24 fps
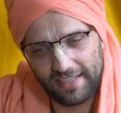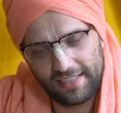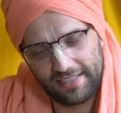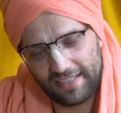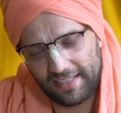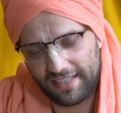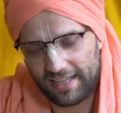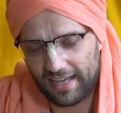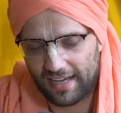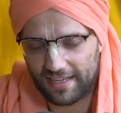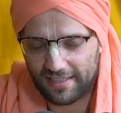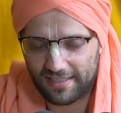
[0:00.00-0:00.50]
I
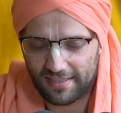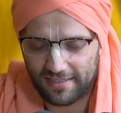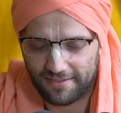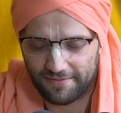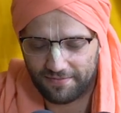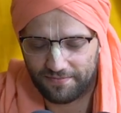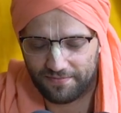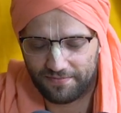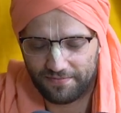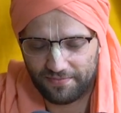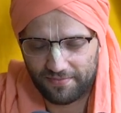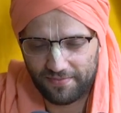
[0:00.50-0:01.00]
said, yes.
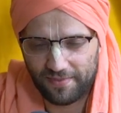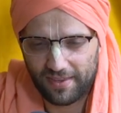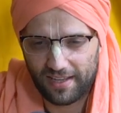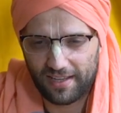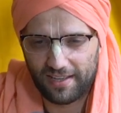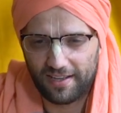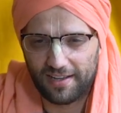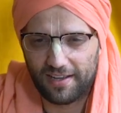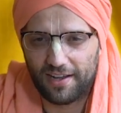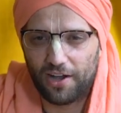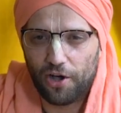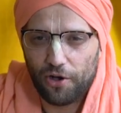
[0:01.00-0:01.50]

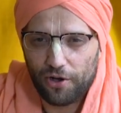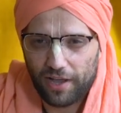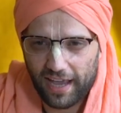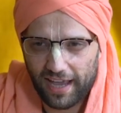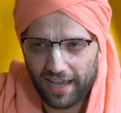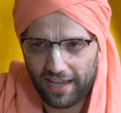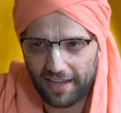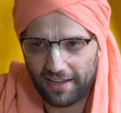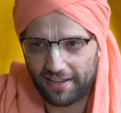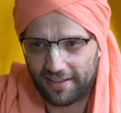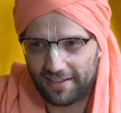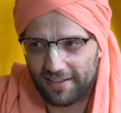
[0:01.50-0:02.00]

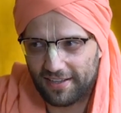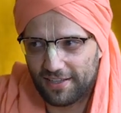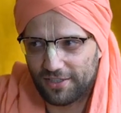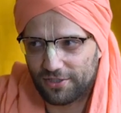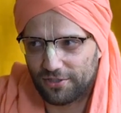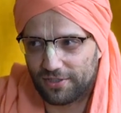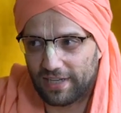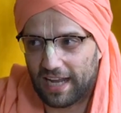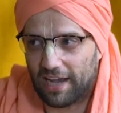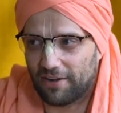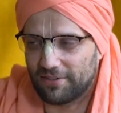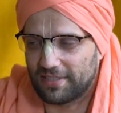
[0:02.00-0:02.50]
Okay,
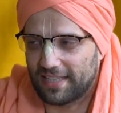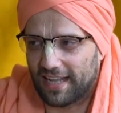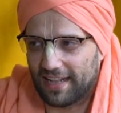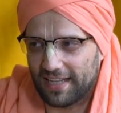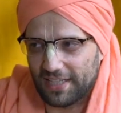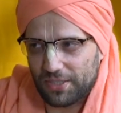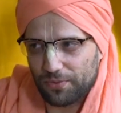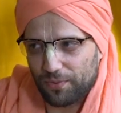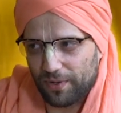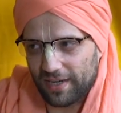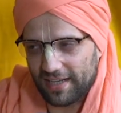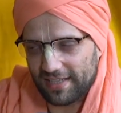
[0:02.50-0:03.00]
so now tell
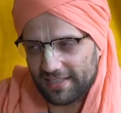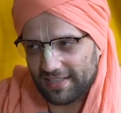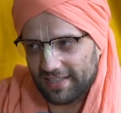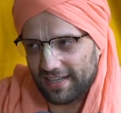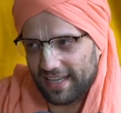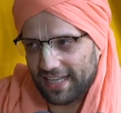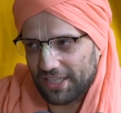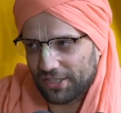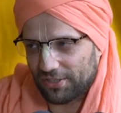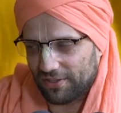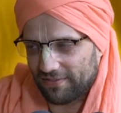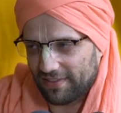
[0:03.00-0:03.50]
us, what is the
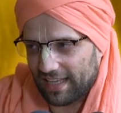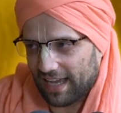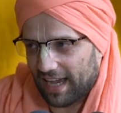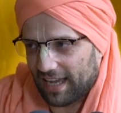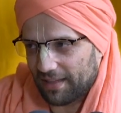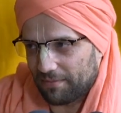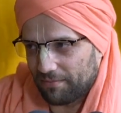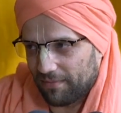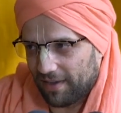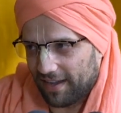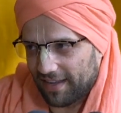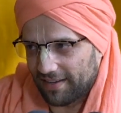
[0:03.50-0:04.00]
nature of the
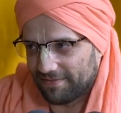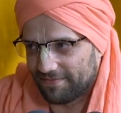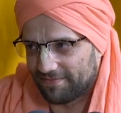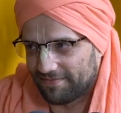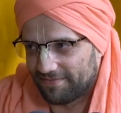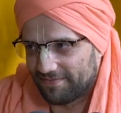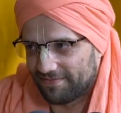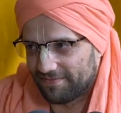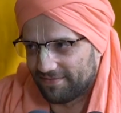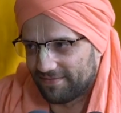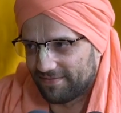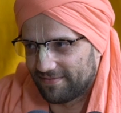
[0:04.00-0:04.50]
Atman?
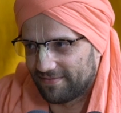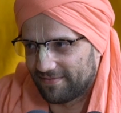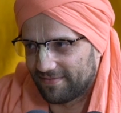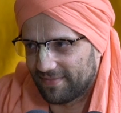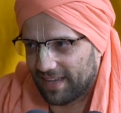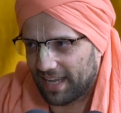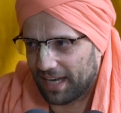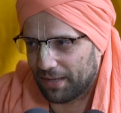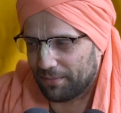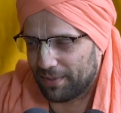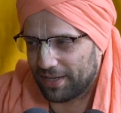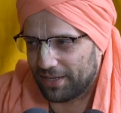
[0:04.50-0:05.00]

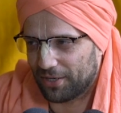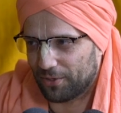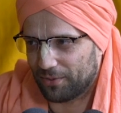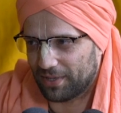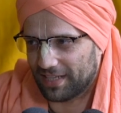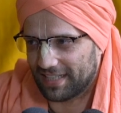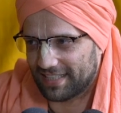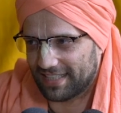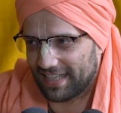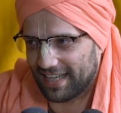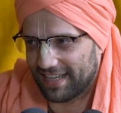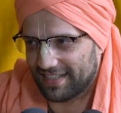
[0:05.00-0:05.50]
Anybody know
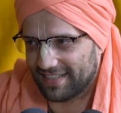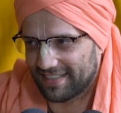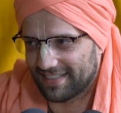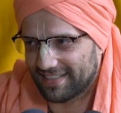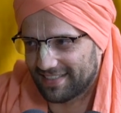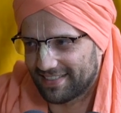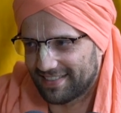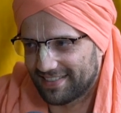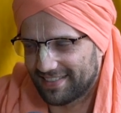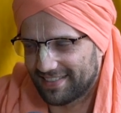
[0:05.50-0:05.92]
what he said?